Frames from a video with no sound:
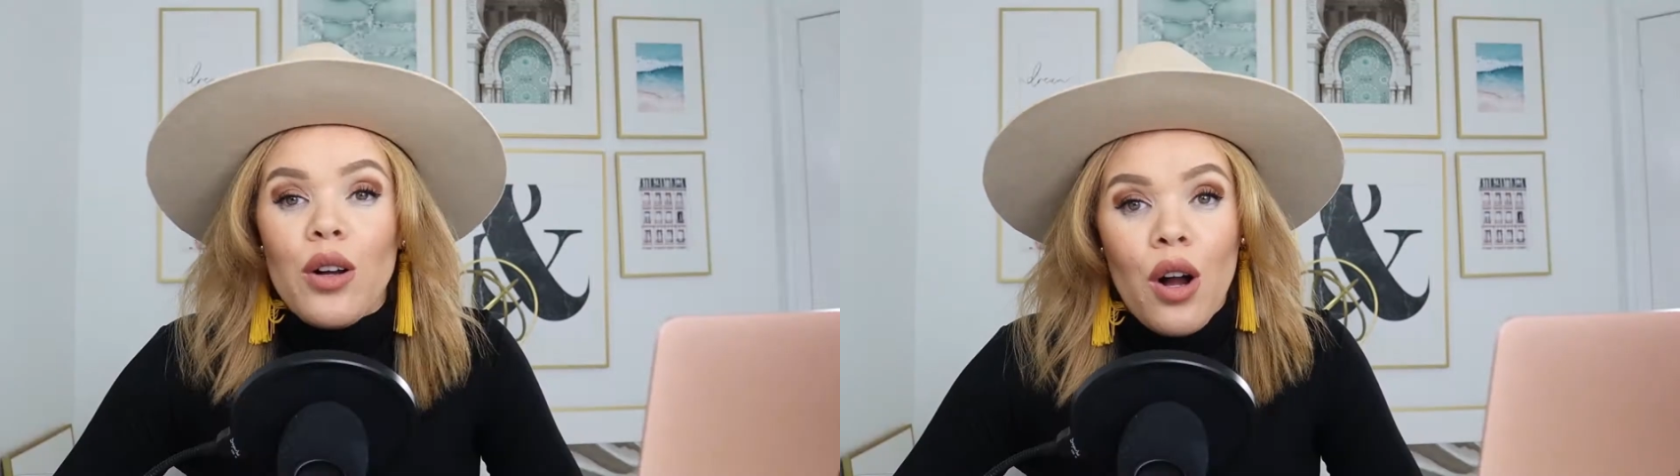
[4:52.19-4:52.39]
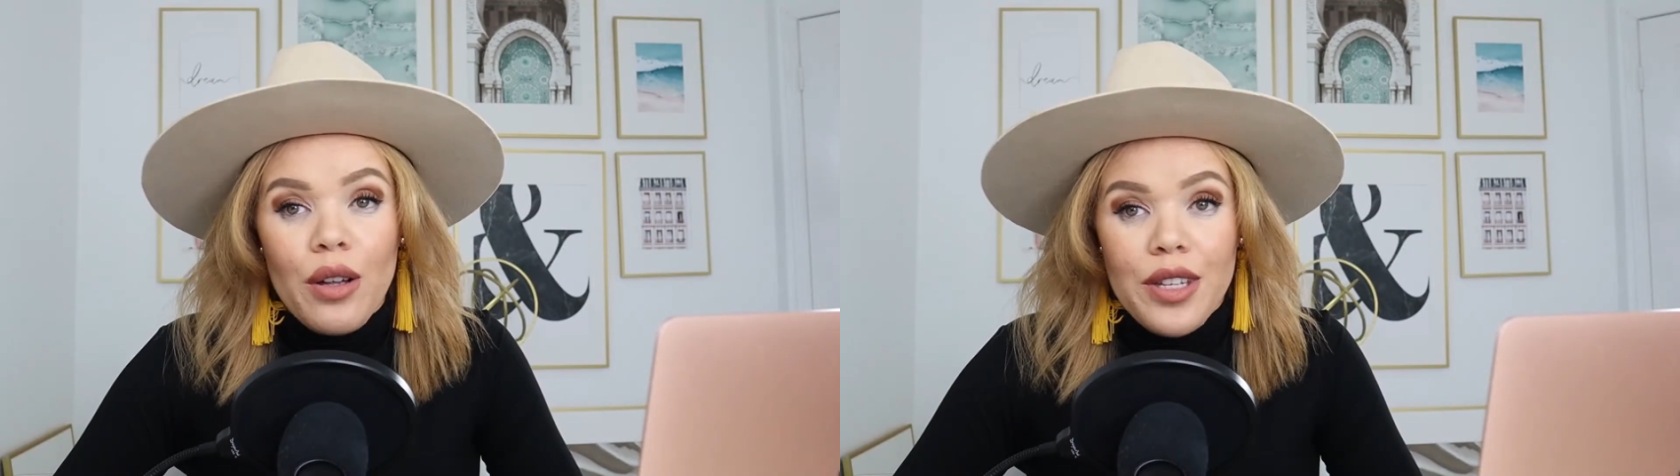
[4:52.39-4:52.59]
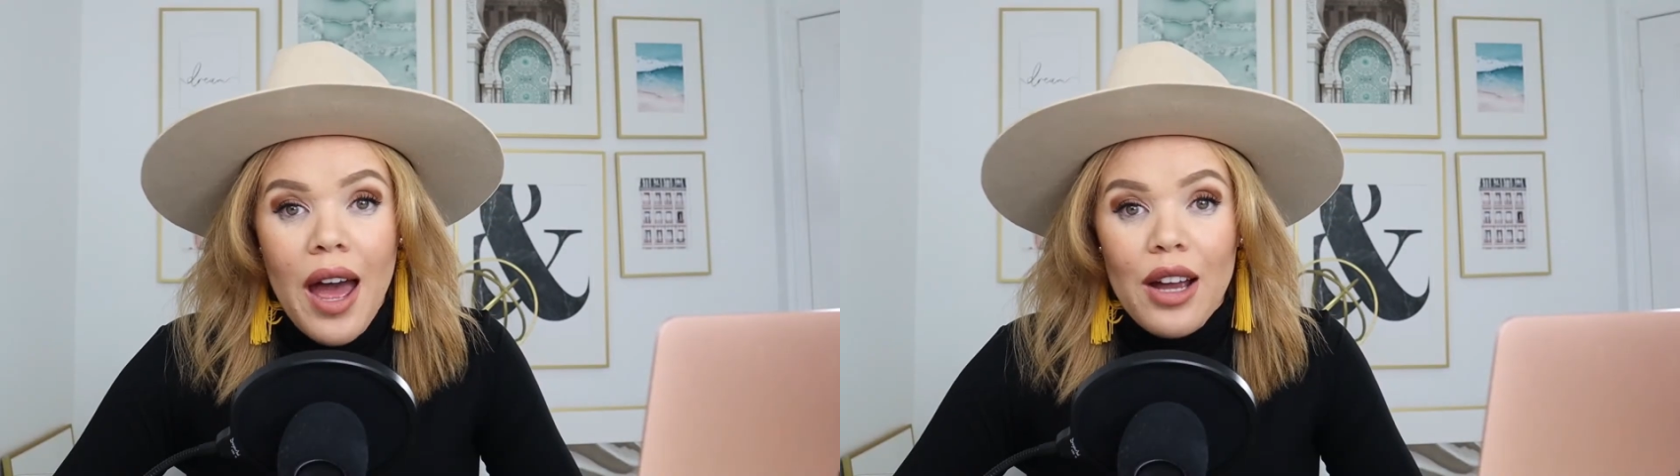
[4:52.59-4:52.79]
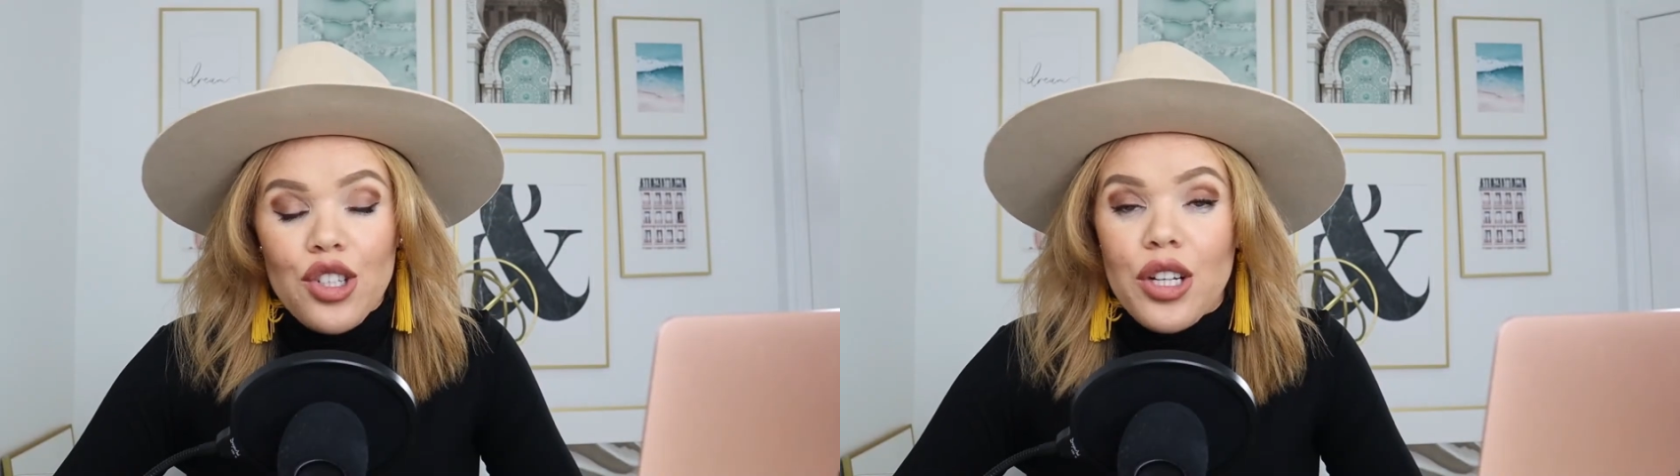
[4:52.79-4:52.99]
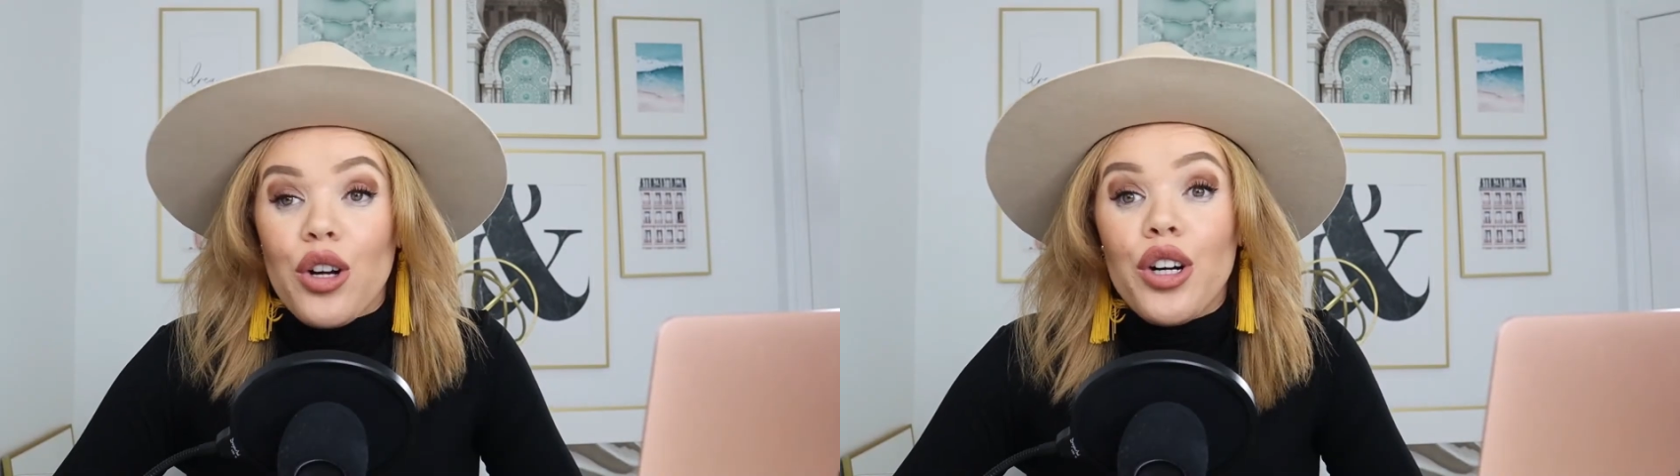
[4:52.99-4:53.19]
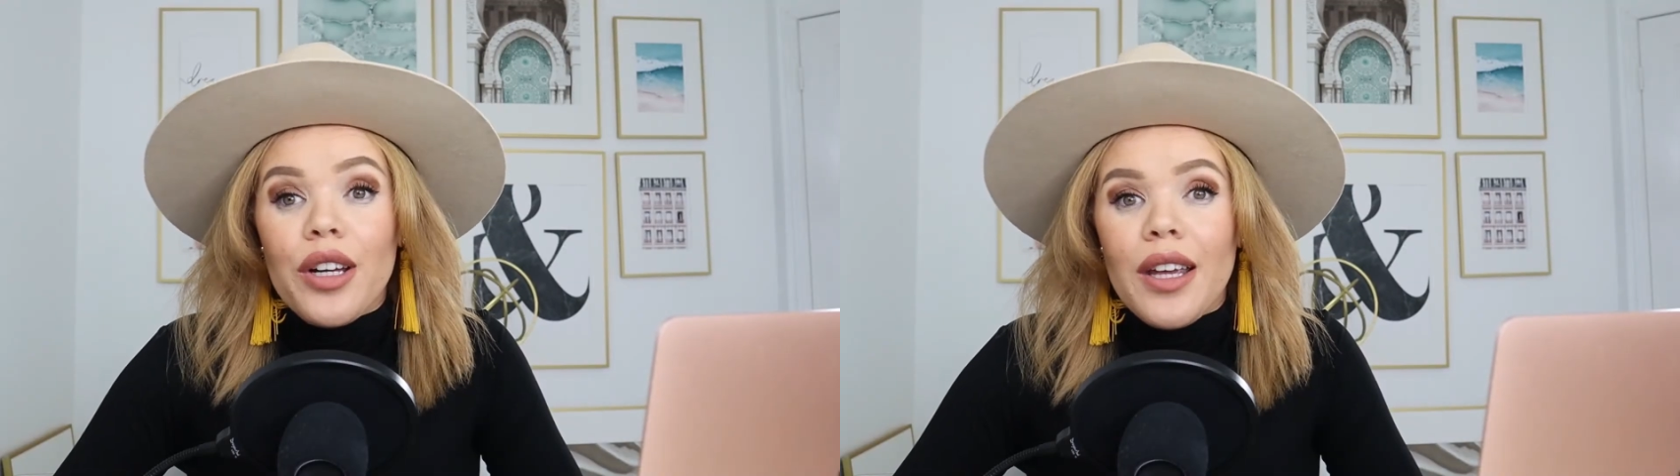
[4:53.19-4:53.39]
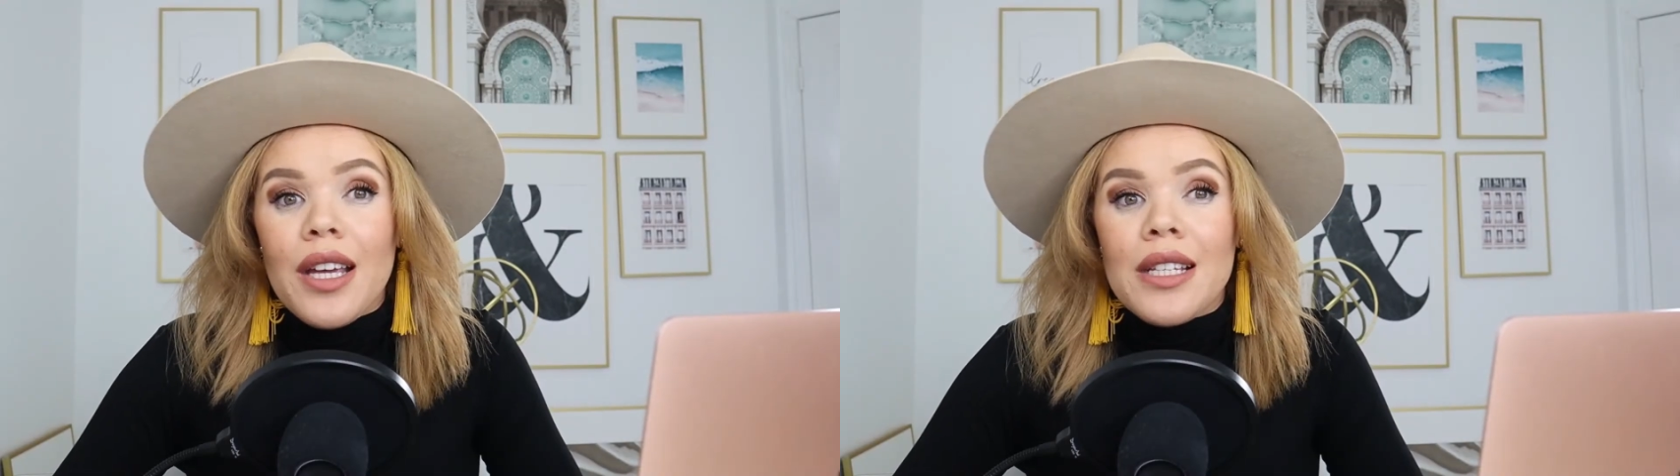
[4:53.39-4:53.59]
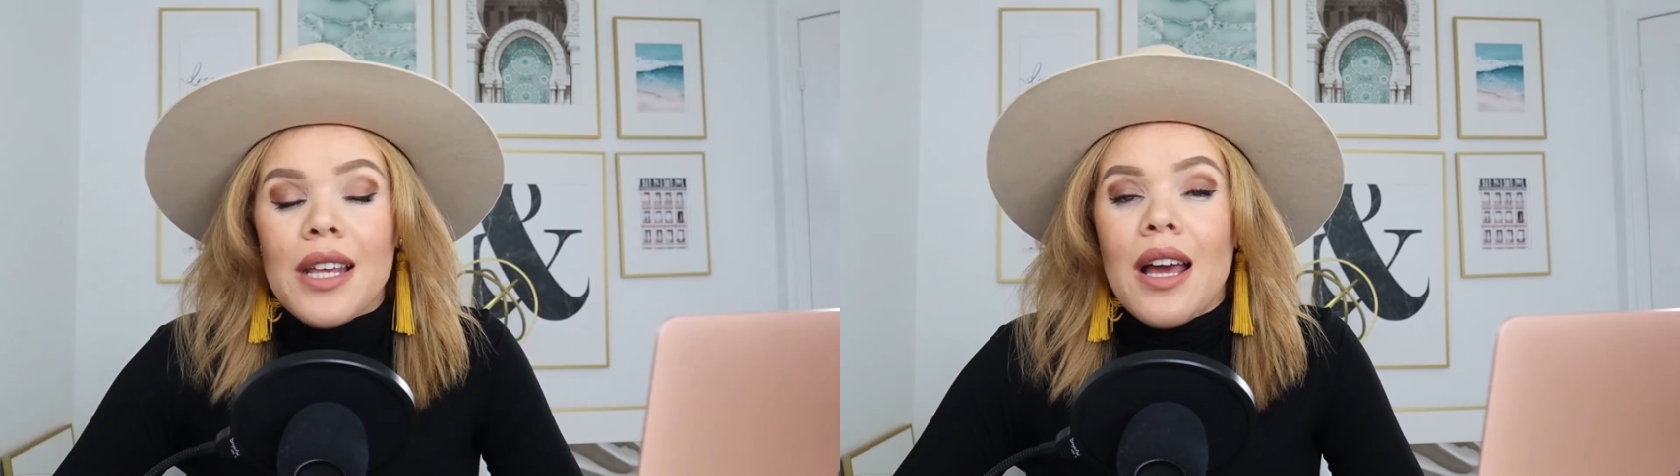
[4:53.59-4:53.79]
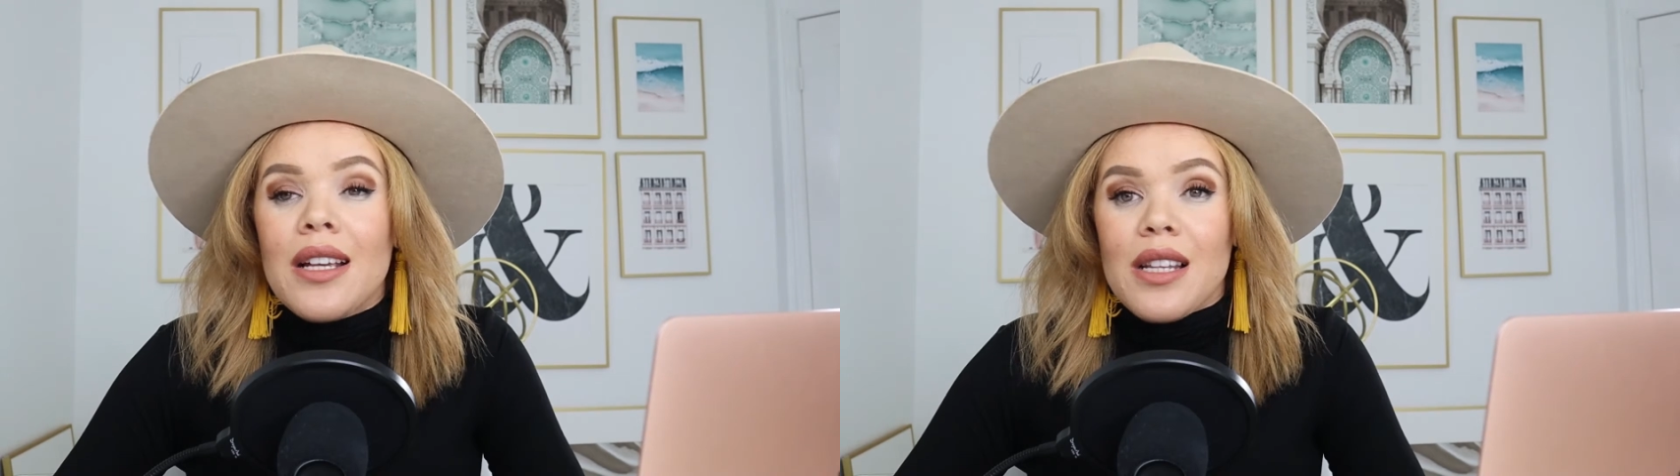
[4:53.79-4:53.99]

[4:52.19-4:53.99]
a call to action. A hook is